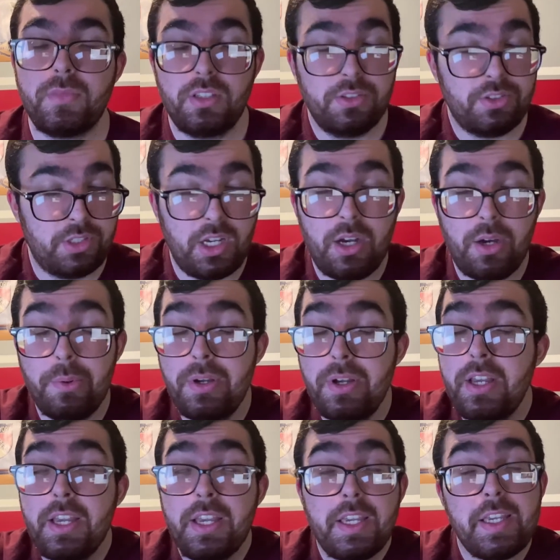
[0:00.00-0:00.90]
So
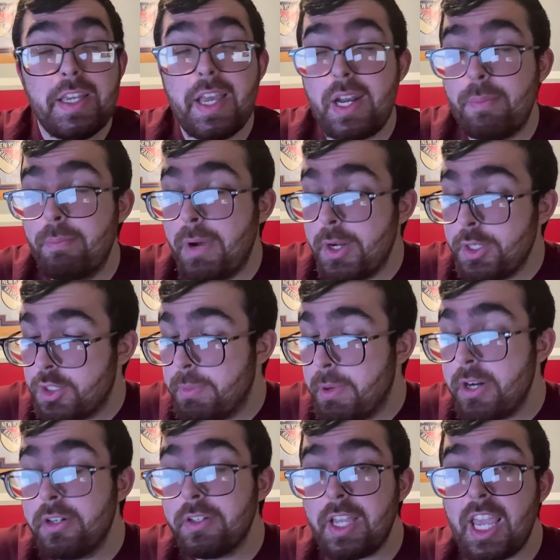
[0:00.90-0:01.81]
he had a much
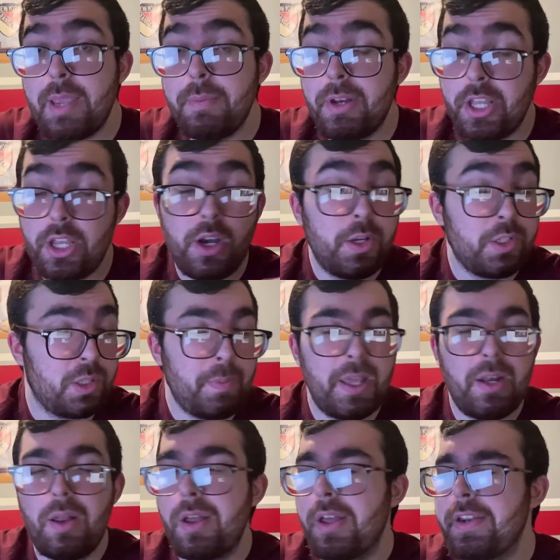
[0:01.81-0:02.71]
better game, and he also
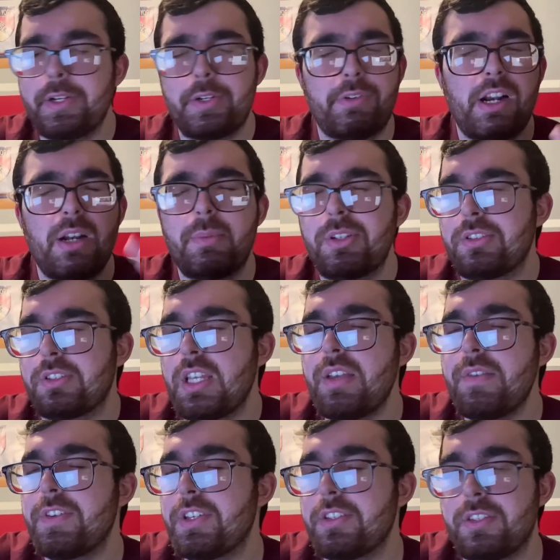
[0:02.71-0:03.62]
made a, an incredible
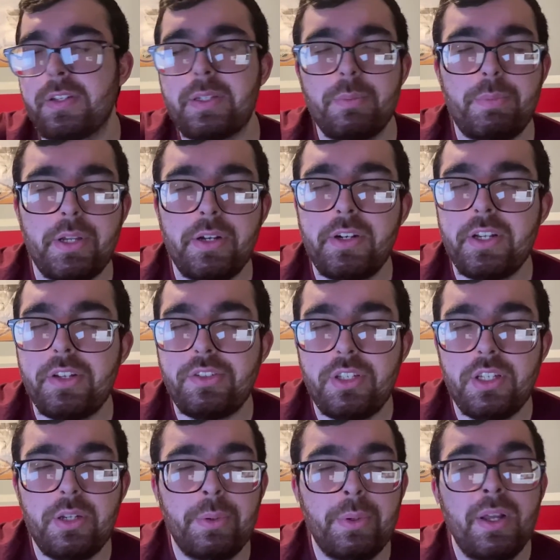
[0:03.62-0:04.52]
save in the second period,
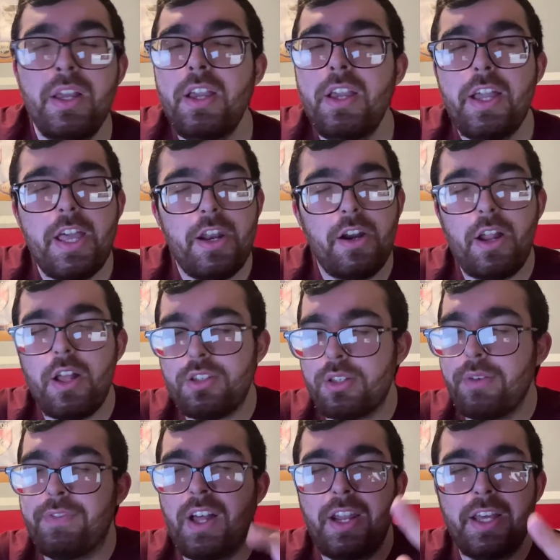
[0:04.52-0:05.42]
too. And it
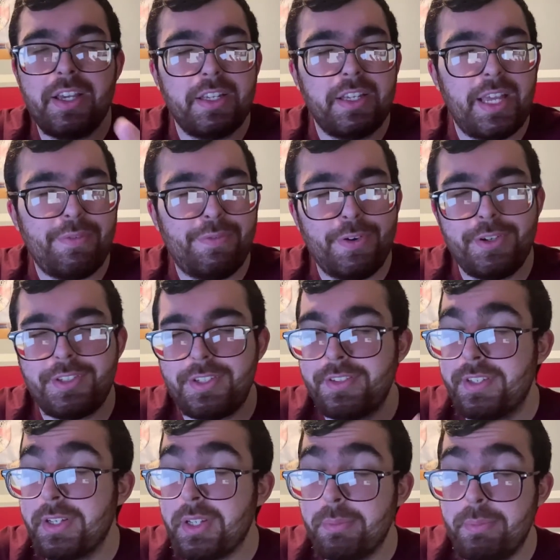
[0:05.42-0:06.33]
also felt like in that first
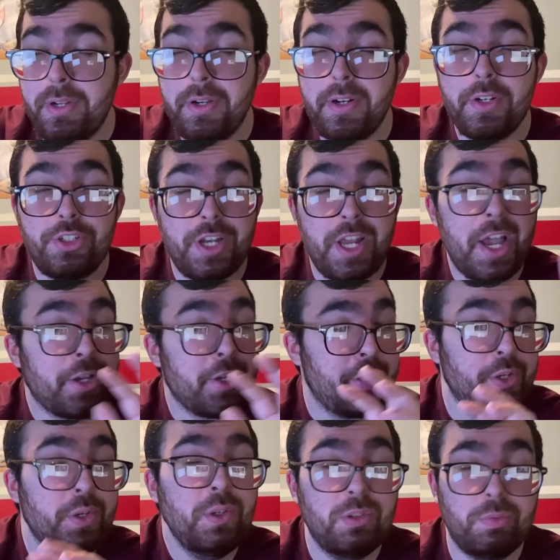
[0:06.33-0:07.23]
and second period, Jack
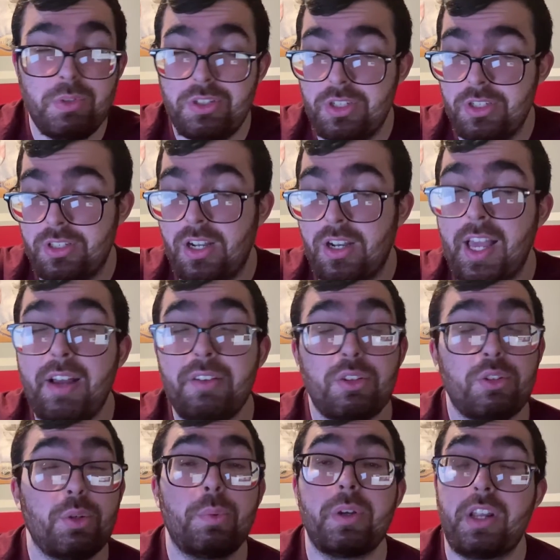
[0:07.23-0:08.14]
Hughes was just allowed to
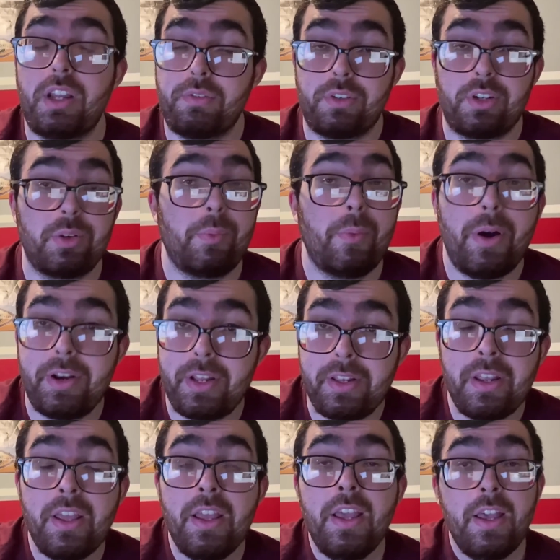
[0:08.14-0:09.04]
do whatever he wanted.